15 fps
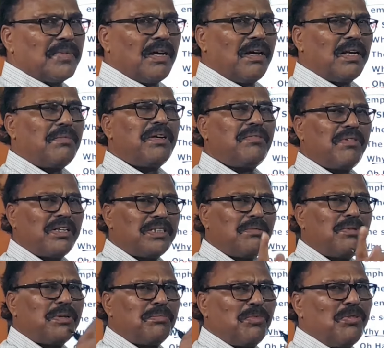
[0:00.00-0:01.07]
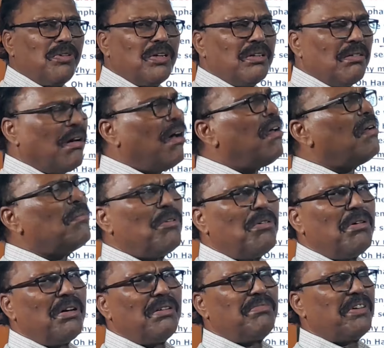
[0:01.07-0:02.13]
Are bhai, what about Mohan? Are
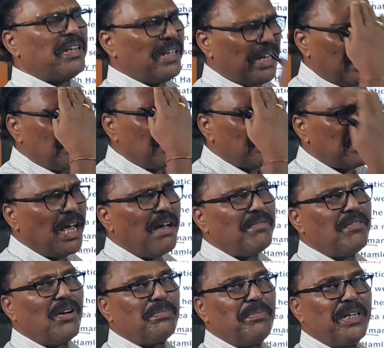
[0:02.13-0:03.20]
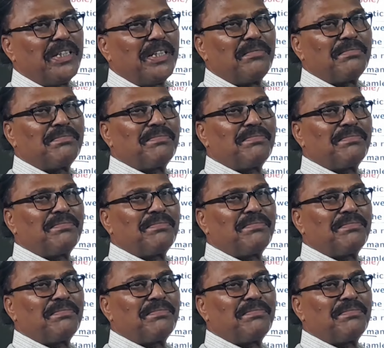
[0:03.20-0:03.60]
Mohan, for ages I have not met him.